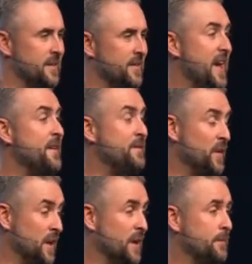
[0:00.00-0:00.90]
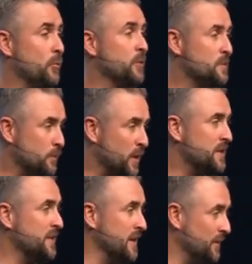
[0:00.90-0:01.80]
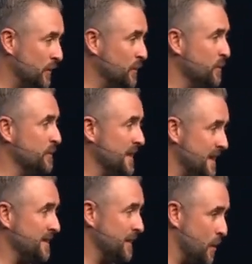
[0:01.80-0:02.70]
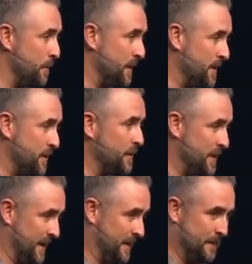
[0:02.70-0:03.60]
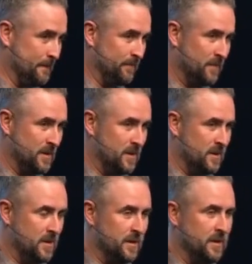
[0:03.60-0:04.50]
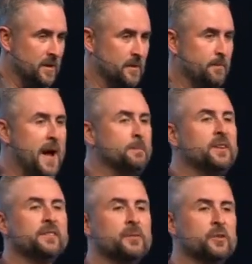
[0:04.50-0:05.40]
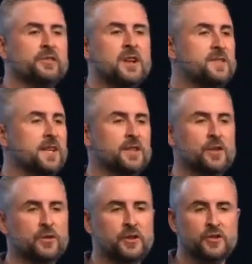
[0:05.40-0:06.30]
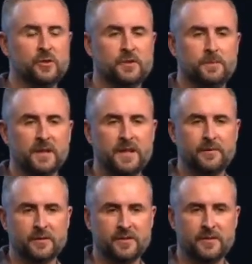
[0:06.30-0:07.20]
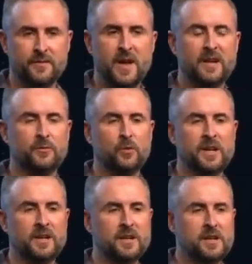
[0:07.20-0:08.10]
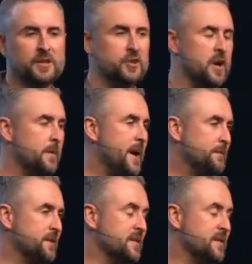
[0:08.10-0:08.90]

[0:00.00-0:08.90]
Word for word: that Philip was preaching to the Ethiopian eunuch. Baptism was nothing new to Jewish believers. In fact, when John the Baptist